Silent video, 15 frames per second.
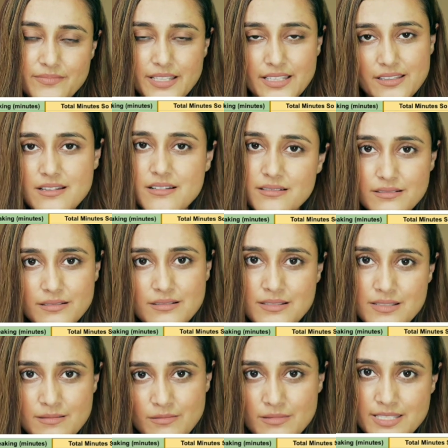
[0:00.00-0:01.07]
in the
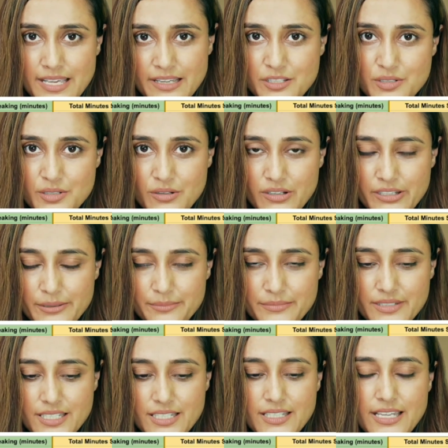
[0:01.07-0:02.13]
second column.
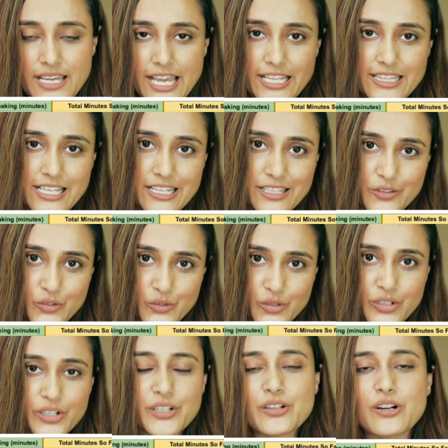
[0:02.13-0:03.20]
And then in the
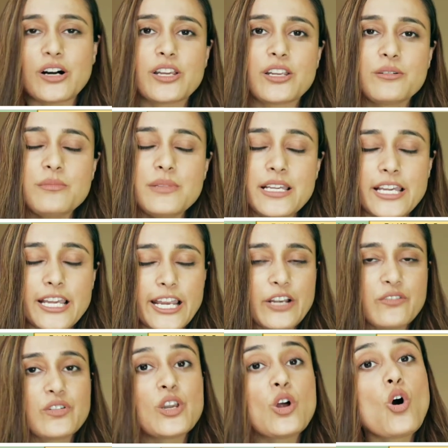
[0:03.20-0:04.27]
third column,
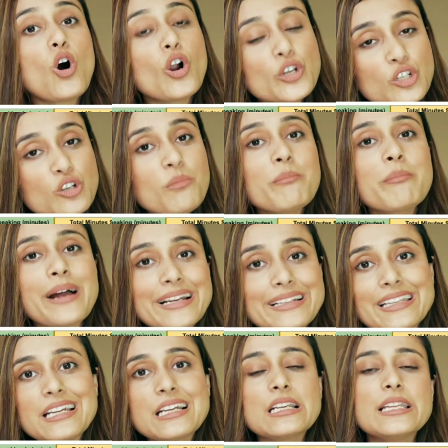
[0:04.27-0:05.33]
it will
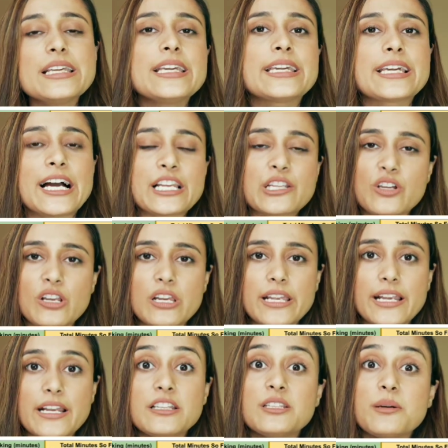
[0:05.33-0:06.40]
automatically
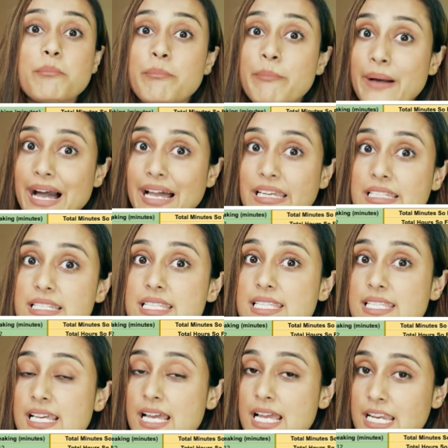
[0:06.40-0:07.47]
calculate the
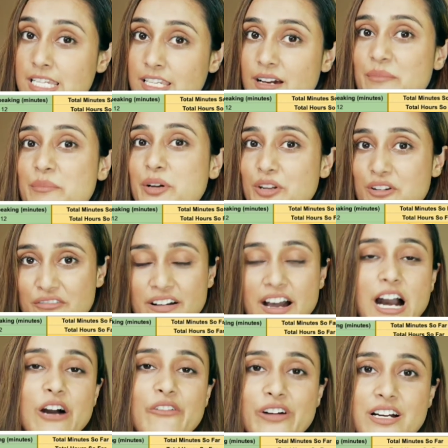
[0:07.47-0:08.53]
balance number of
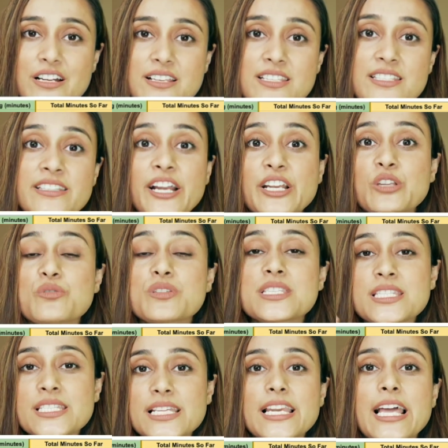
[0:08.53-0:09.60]
hours that you
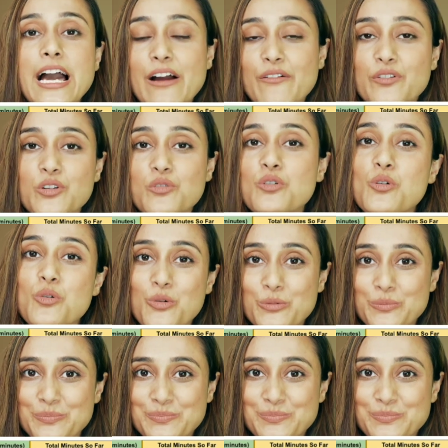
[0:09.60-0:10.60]
still have to go.